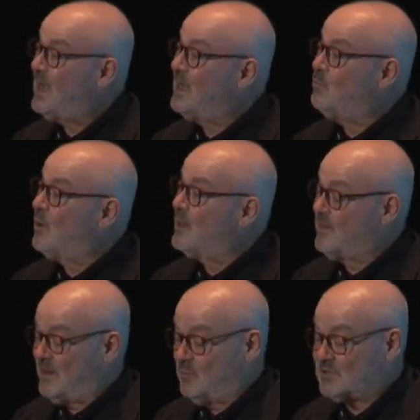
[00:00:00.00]
and one of
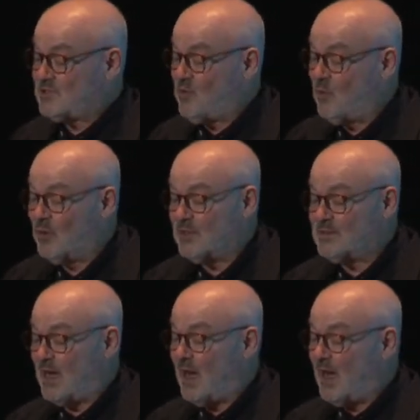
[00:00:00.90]
them was Core
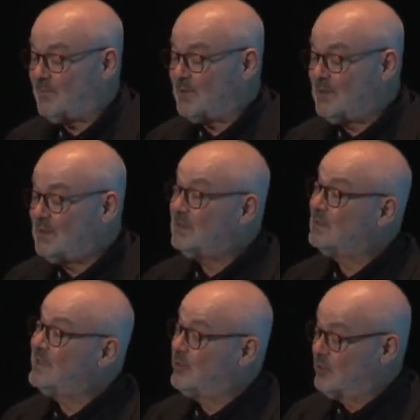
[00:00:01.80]
Tom,
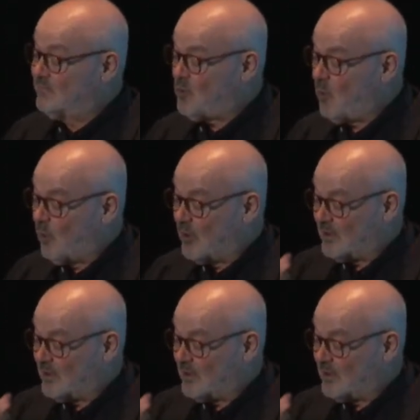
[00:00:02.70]
leader of Core